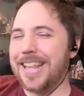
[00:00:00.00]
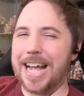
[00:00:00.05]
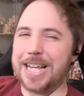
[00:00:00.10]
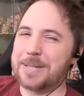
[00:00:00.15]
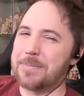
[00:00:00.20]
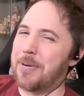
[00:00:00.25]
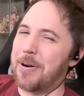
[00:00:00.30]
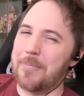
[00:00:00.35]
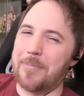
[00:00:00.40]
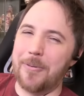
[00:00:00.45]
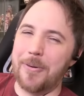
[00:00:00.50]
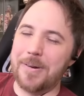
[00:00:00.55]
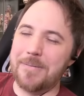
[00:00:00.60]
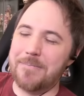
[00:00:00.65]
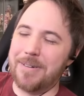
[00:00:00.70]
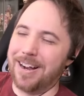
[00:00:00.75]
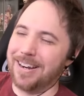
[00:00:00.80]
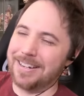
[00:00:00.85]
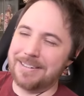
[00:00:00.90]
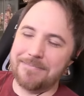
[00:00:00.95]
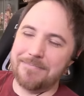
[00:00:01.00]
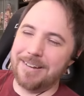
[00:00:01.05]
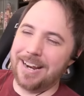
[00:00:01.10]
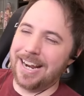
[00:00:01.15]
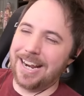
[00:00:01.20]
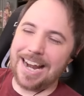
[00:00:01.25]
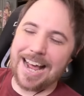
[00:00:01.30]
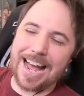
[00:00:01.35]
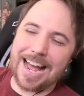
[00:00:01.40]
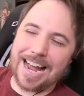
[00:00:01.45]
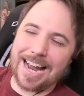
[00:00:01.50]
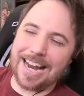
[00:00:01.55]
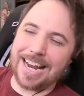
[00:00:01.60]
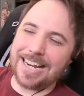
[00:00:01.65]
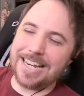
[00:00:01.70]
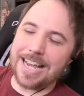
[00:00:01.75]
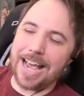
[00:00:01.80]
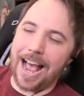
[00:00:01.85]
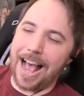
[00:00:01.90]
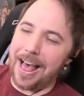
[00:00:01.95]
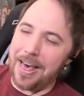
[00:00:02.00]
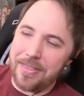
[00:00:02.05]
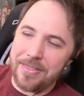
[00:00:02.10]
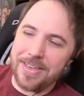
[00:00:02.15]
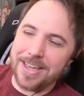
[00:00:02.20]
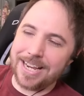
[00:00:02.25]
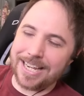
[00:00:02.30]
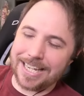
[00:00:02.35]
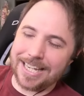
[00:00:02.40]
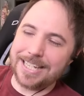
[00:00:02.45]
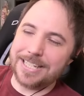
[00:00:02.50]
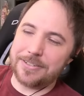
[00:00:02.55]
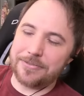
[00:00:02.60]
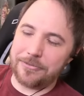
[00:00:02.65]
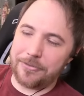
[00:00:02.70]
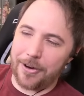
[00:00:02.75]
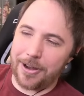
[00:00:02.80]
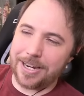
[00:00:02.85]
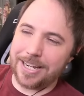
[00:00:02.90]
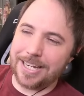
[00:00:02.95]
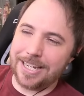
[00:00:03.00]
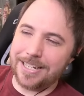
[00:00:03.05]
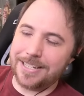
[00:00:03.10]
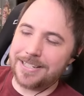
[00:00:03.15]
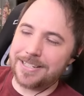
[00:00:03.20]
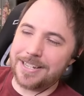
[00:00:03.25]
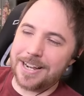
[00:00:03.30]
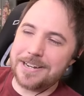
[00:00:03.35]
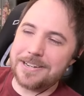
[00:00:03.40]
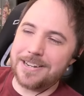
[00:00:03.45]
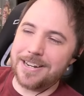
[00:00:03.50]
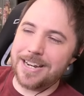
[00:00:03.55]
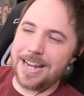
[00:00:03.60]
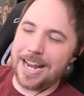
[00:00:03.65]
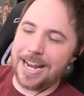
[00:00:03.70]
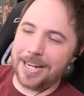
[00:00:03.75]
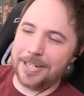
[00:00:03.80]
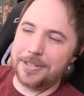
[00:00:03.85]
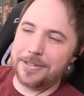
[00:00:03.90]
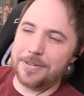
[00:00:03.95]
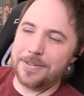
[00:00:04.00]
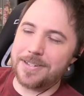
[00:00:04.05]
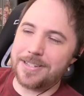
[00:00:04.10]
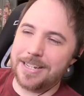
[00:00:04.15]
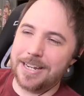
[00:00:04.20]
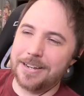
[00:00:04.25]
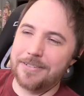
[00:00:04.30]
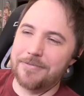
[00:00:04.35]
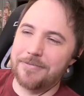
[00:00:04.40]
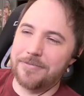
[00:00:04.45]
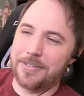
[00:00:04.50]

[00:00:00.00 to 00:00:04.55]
That's my boy Buggy, man. I think he's funny. He's such an interesting